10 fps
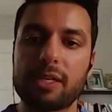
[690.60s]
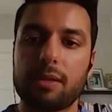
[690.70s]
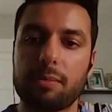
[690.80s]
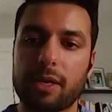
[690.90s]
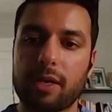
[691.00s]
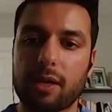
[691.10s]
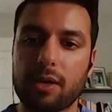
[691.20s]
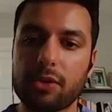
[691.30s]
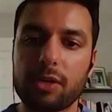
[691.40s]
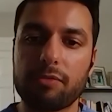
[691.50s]
my
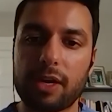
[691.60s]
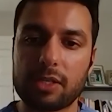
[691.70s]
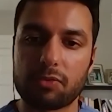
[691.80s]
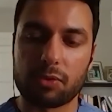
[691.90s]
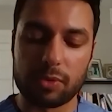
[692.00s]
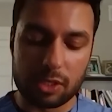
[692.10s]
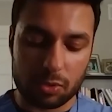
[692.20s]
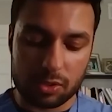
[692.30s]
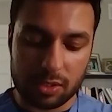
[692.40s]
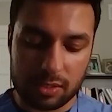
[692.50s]
other advice for
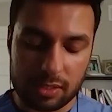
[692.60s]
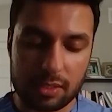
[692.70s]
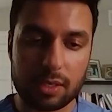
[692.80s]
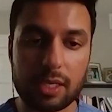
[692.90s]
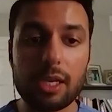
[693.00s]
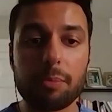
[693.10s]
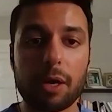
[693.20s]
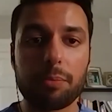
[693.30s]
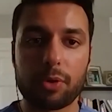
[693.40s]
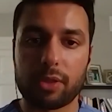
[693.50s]
resources is to keep
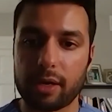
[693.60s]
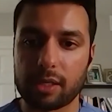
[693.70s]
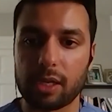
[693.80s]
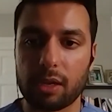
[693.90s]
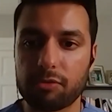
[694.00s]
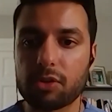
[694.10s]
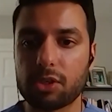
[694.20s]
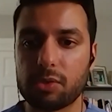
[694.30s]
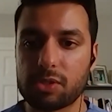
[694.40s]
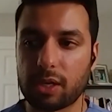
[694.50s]
up with Anki if you're
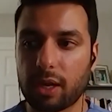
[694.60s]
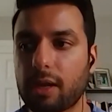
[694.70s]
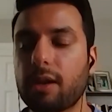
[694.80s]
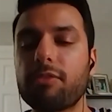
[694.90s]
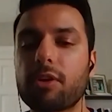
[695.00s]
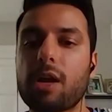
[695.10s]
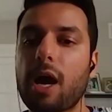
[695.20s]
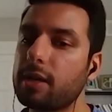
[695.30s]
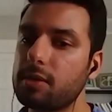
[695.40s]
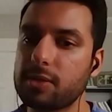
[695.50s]
using it, and if you're
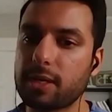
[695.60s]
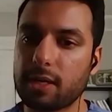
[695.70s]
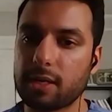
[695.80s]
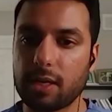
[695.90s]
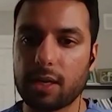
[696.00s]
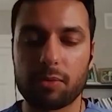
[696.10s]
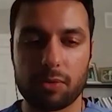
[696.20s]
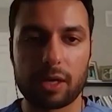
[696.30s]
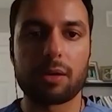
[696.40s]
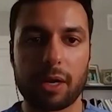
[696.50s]
not using Anki, I would
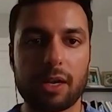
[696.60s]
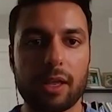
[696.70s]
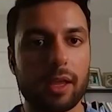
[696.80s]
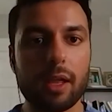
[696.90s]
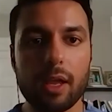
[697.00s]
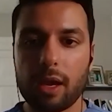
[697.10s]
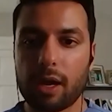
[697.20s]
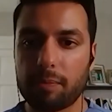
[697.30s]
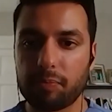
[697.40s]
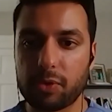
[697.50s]
recommend that
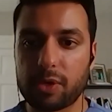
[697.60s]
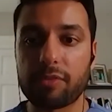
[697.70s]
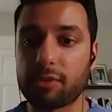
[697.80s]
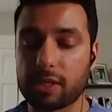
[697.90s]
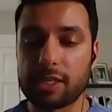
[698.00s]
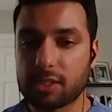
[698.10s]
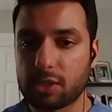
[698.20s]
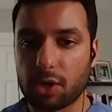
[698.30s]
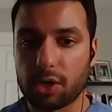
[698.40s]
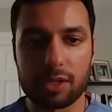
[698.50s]
you definitely
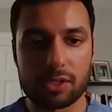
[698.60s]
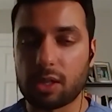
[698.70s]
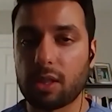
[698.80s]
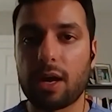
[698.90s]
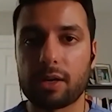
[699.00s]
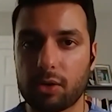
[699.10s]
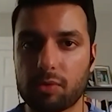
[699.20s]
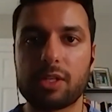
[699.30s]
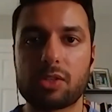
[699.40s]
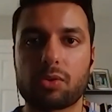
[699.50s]
start. And there's a lot of good
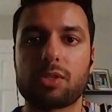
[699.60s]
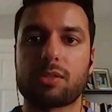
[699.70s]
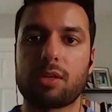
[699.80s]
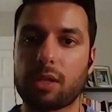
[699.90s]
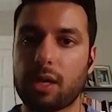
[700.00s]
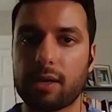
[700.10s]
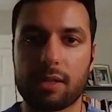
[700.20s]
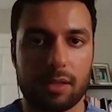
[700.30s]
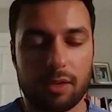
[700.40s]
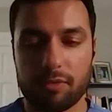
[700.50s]
resources online, and
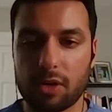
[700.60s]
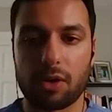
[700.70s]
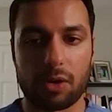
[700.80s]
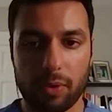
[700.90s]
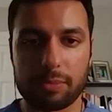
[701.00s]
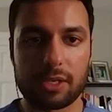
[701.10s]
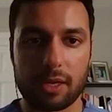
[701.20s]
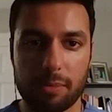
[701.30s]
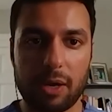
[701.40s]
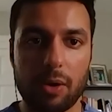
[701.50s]
then even on our website,
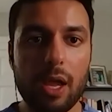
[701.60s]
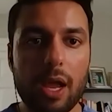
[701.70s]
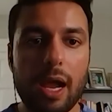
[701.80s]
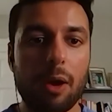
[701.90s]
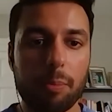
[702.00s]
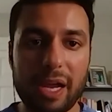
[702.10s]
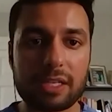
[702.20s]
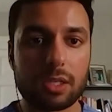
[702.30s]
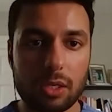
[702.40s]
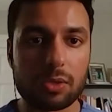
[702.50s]
about how
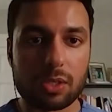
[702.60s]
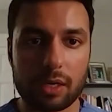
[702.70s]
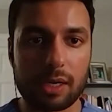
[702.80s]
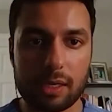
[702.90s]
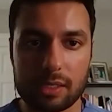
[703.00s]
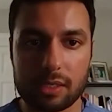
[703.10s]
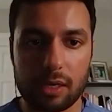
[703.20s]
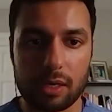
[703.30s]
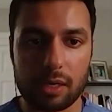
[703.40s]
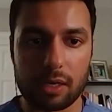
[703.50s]
best to use Anki to
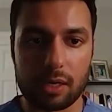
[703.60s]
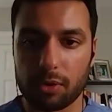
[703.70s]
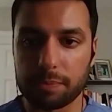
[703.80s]
study for